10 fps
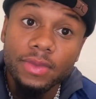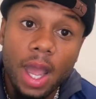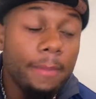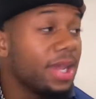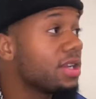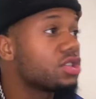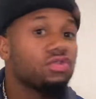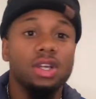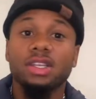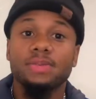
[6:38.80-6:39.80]
I'm being as
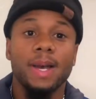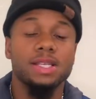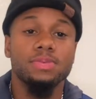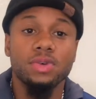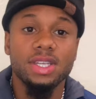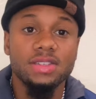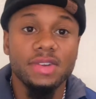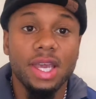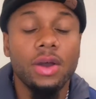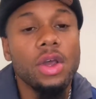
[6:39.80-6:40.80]
real as possible in this
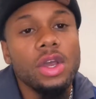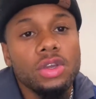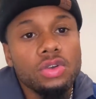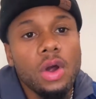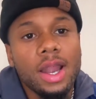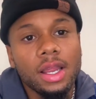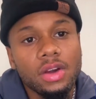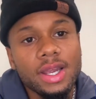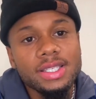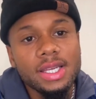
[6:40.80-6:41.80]
video. You know how that
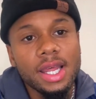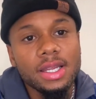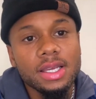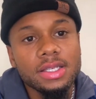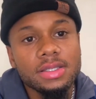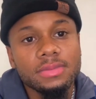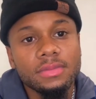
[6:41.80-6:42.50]
crazy that is?